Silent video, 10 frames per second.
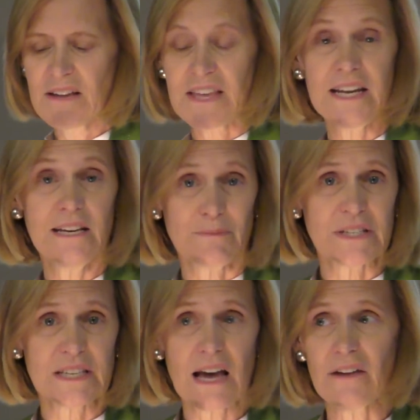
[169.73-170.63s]
that he
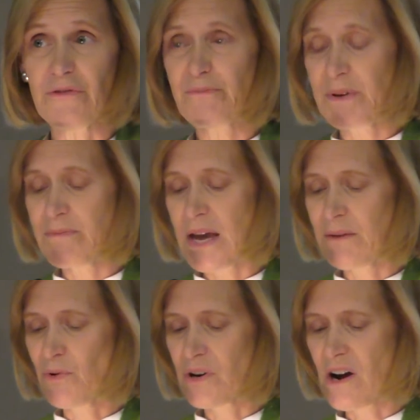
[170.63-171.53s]
himself be
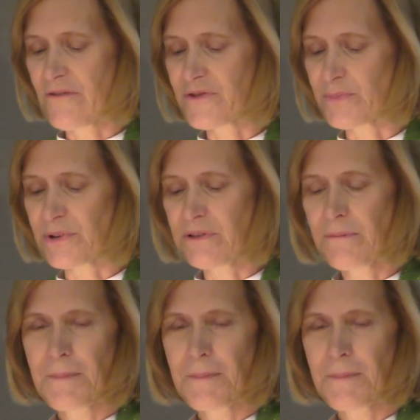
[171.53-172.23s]
made more comfortable,